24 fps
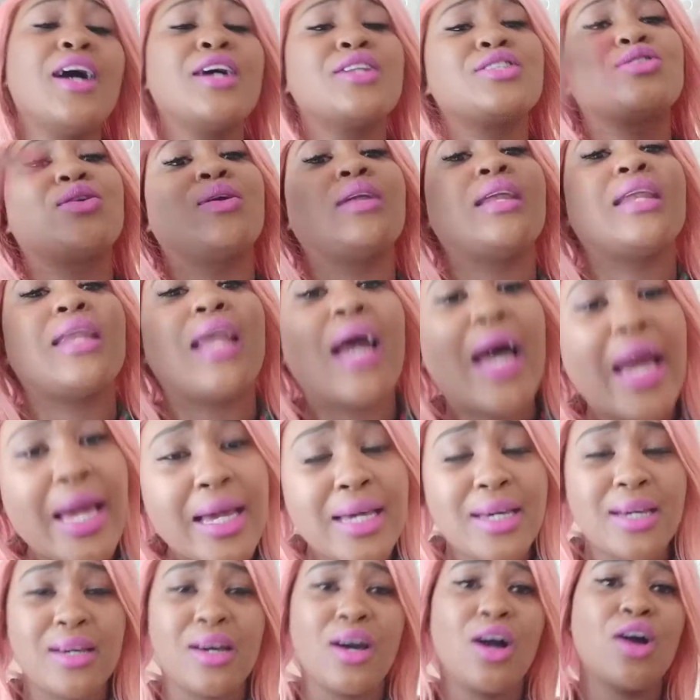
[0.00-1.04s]
to
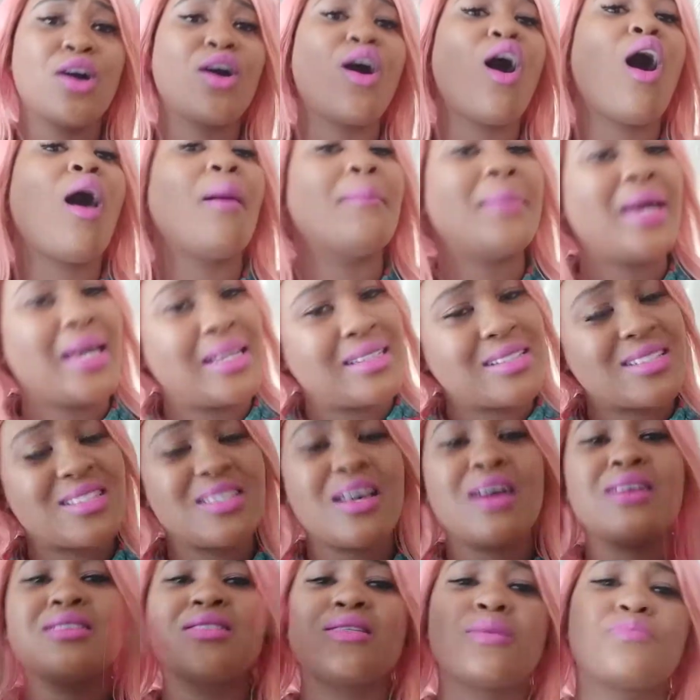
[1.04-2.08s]
like, comment,
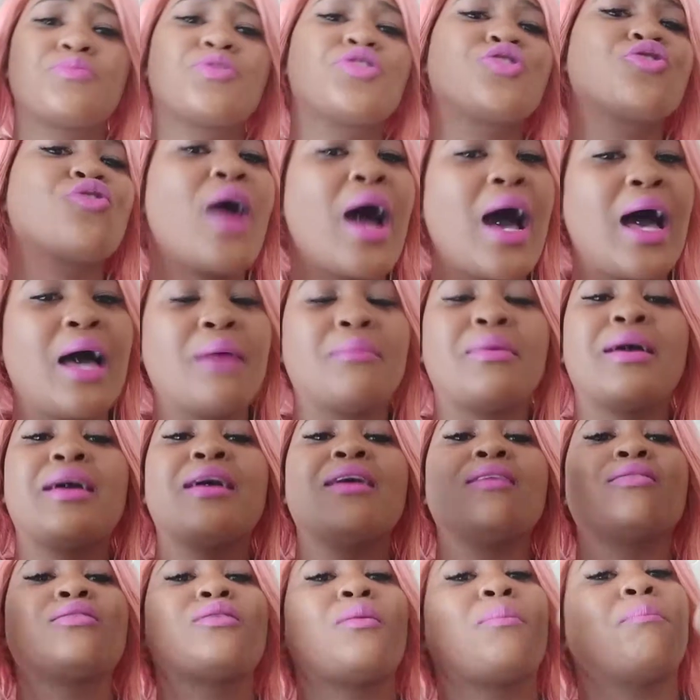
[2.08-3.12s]
subscribe,
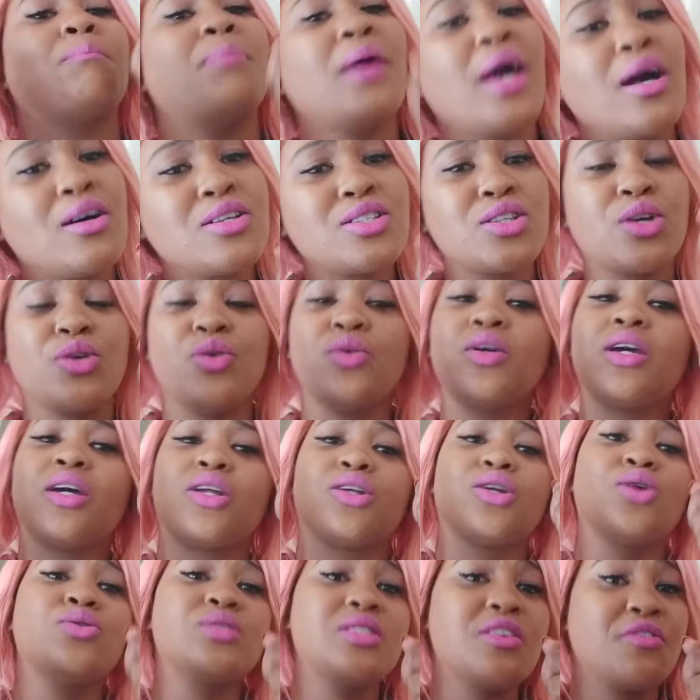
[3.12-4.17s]
hit the bell so you get
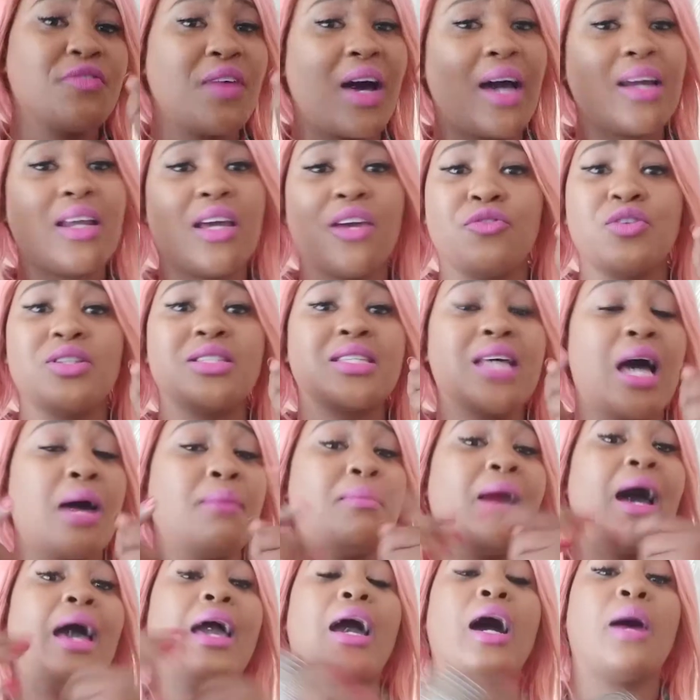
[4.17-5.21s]
notified every
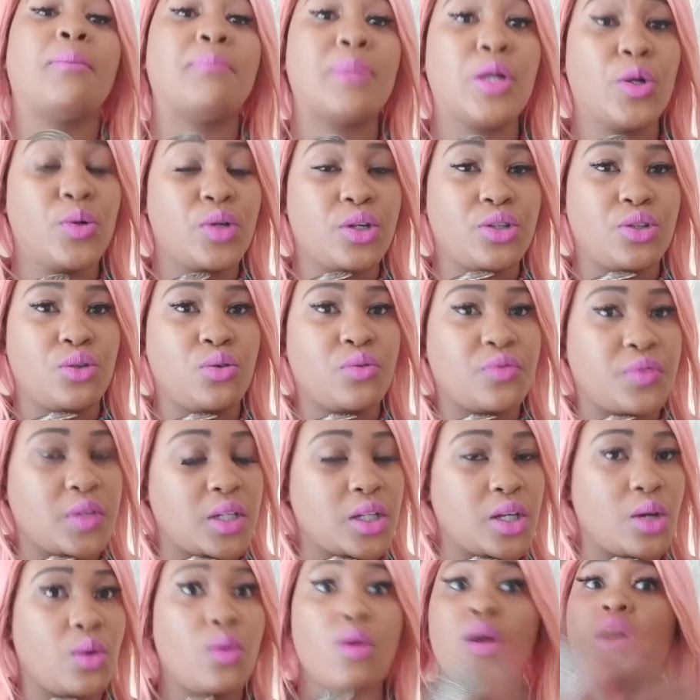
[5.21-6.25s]
time I upload a new
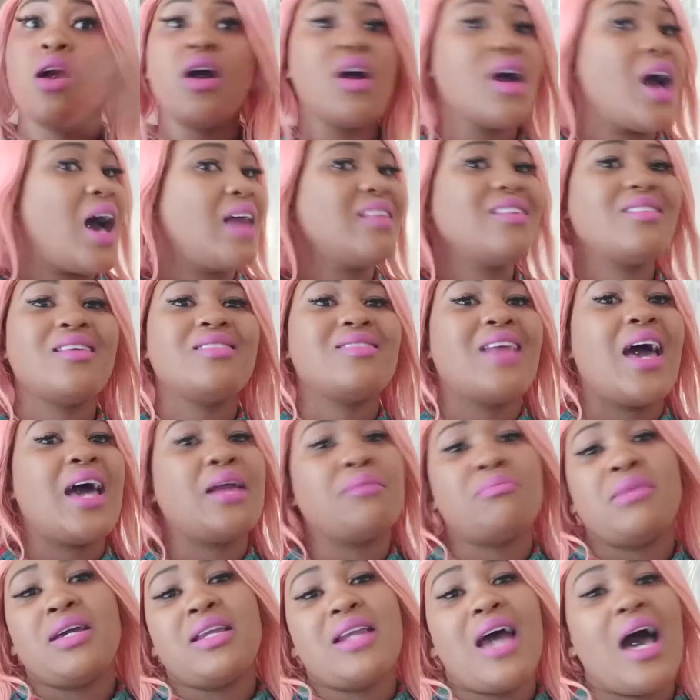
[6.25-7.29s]
video. Other than
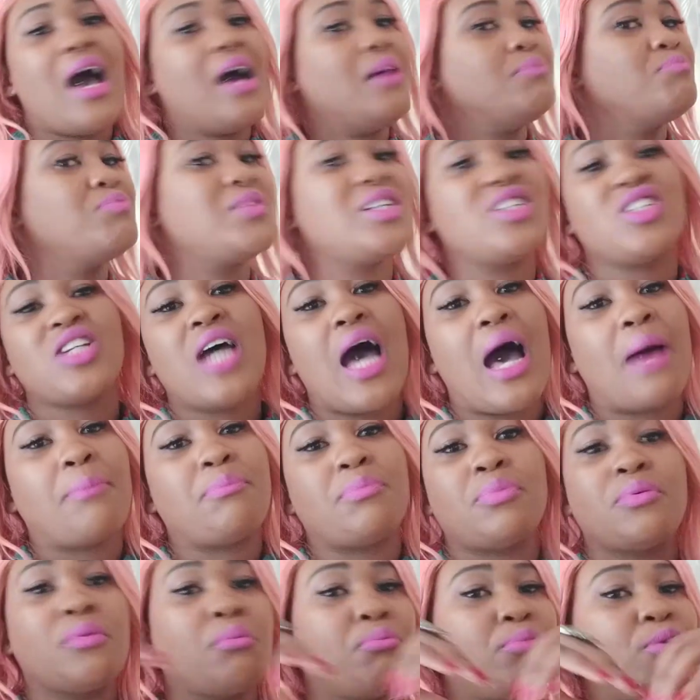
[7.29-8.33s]
that, Mina, Mishap,
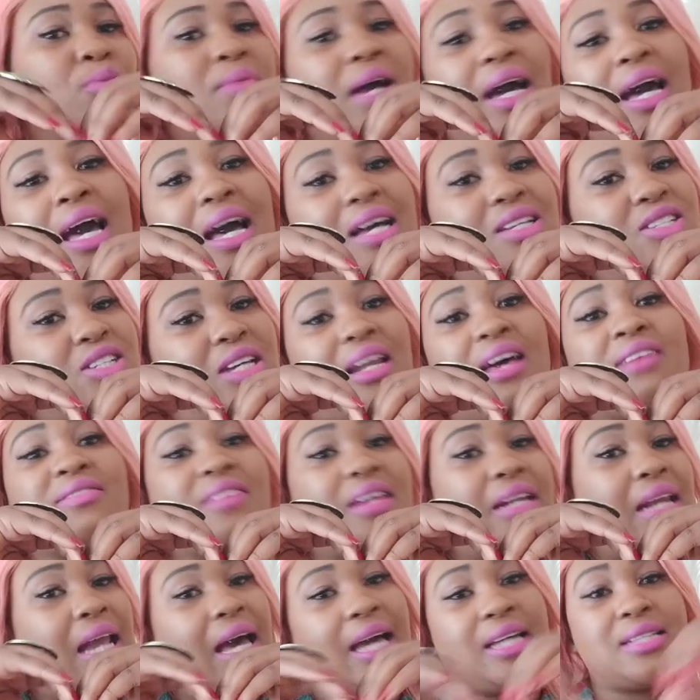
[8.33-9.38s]
Mpuma Kanje, love
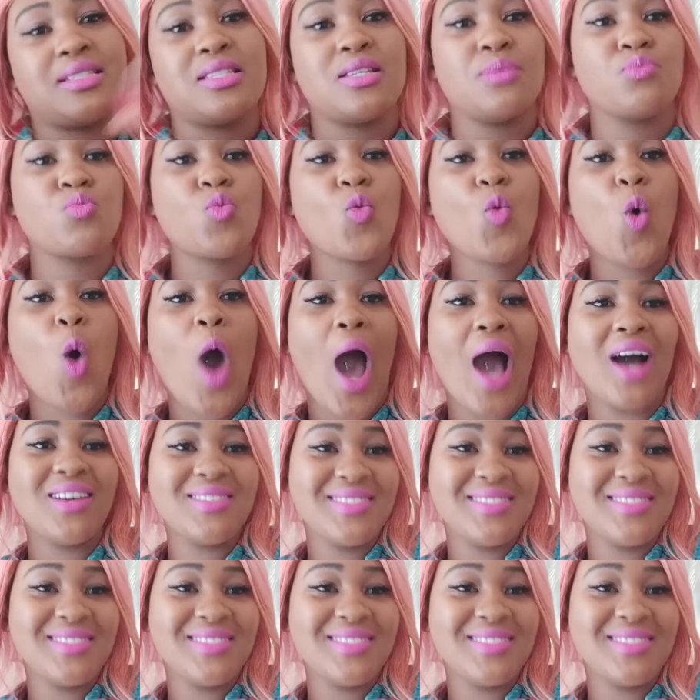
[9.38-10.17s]
and light. Mwah.